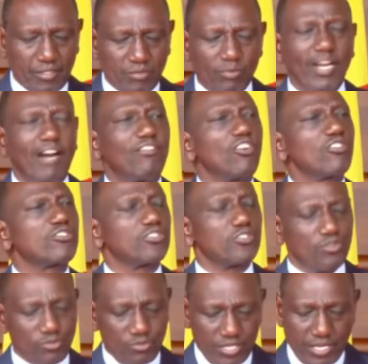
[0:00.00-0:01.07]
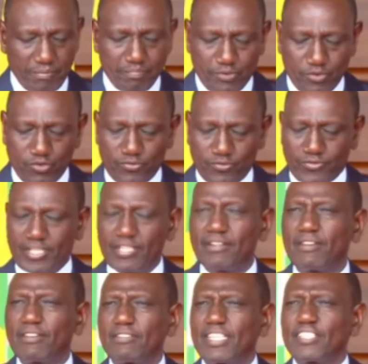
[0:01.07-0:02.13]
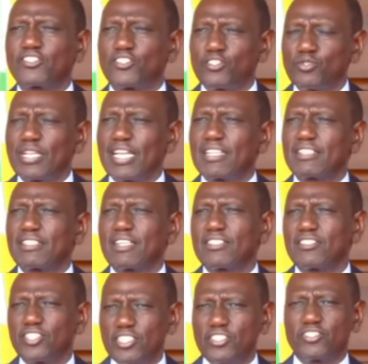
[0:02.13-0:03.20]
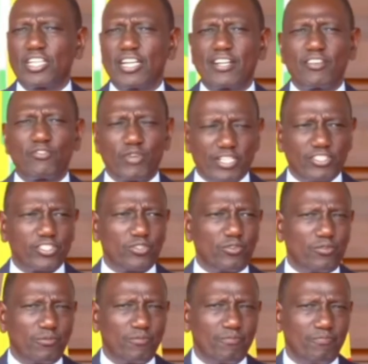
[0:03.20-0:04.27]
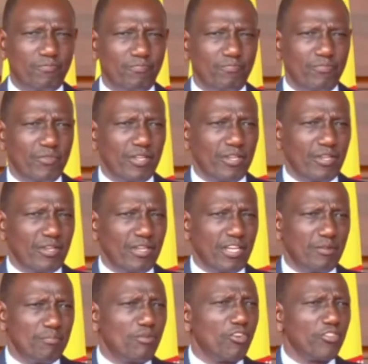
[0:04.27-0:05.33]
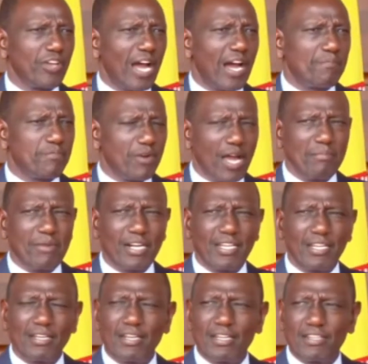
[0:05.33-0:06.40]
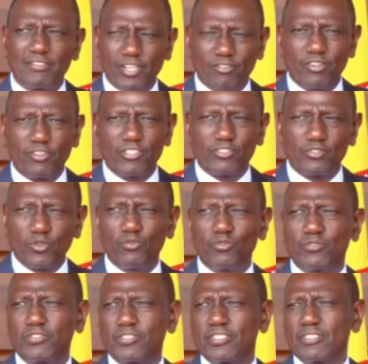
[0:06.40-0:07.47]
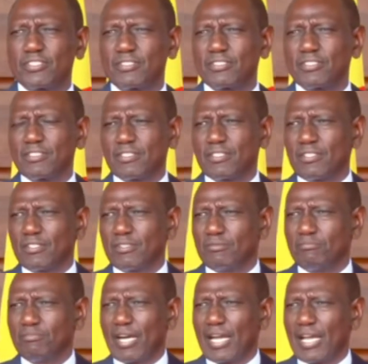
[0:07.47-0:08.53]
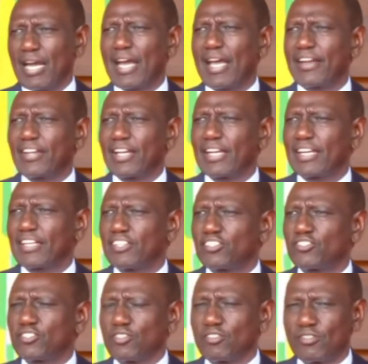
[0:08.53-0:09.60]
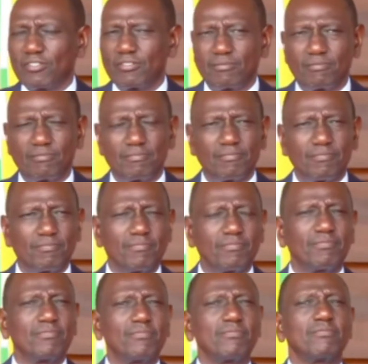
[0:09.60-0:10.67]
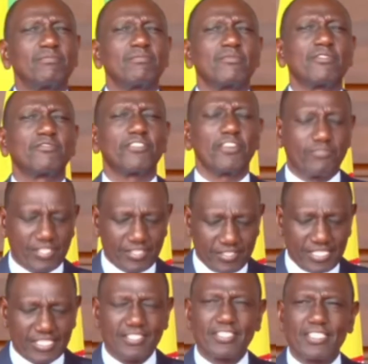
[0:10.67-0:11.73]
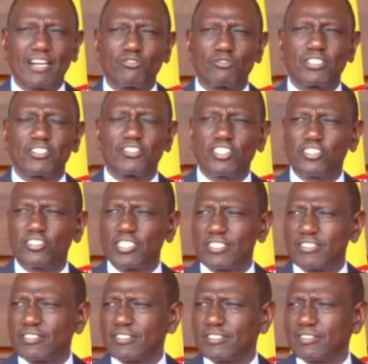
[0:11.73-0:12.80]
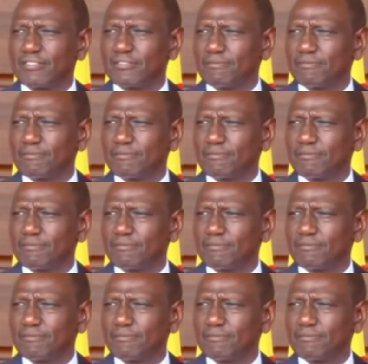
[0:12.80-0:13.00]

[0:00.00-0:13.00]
We have also improved the student-teacher ratio in both our primary and secondary schools by hiring an additional 56,000 teachers